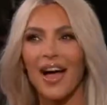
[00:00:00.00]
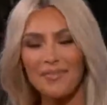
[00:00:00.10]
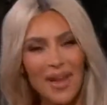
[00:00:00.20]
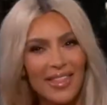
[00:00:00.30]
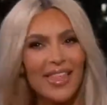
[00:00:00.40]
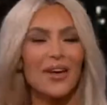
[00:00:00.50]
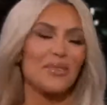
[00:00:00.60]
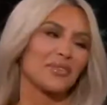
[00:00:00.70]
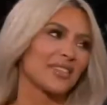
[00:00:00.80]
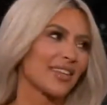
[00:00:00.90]
I'm not that
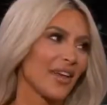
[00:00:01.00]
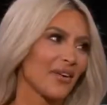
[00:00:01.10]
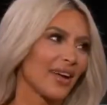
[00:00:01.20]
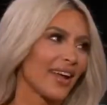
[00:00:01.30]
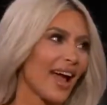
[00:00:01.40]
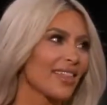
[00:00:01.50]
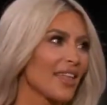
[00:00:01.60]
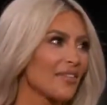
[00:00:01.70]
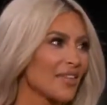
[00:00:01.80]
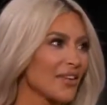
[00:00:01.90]
rude to Chloe. I
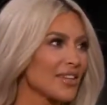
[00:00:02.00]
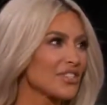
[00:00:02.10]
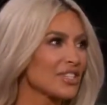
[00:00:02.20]
love Chloe.